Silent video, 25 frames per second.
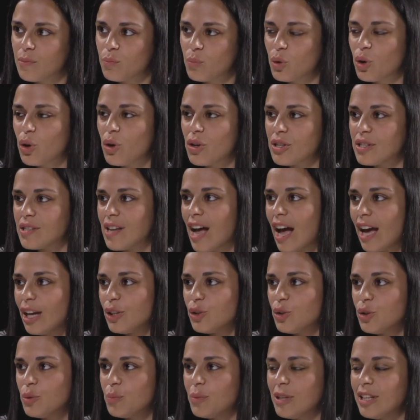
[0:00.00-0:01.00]
Because I
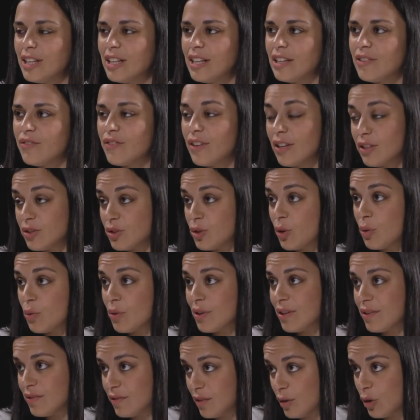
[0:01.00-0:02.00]
do believe, so
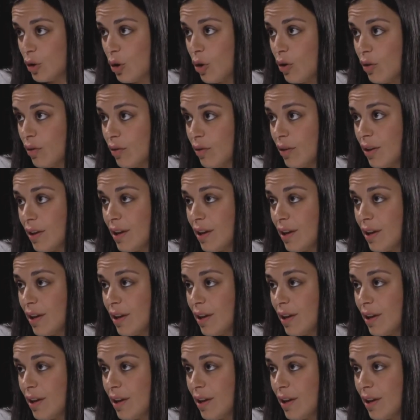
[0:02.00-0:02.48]
the law